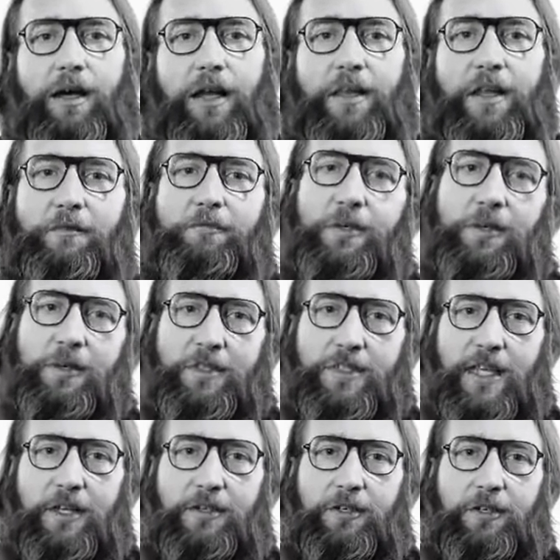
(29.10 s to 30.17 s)
And then a few
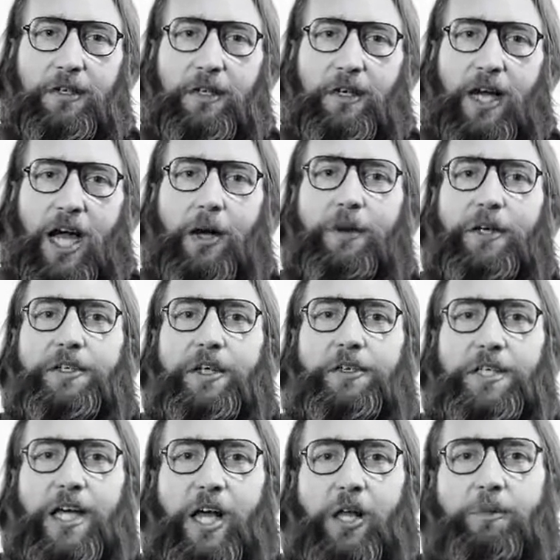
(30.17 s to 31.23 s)
years later, I went
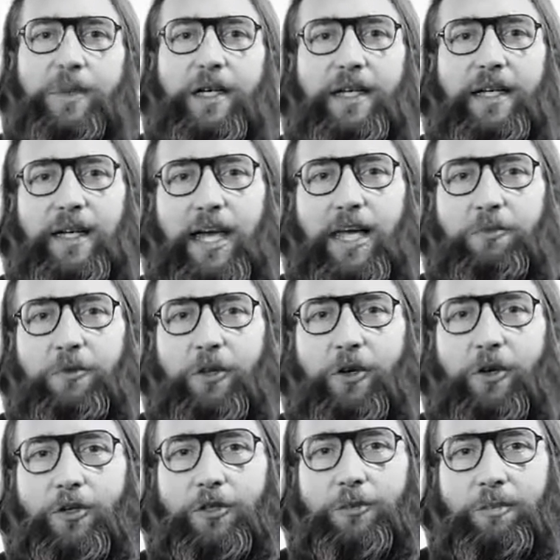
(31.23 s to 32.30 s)
on to help make a game
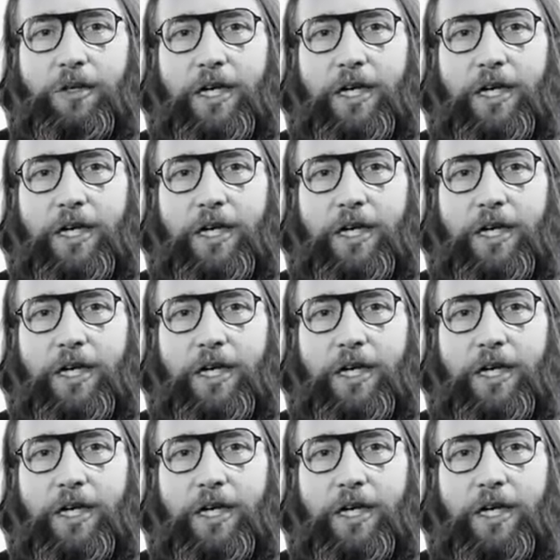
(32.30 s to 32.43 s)
called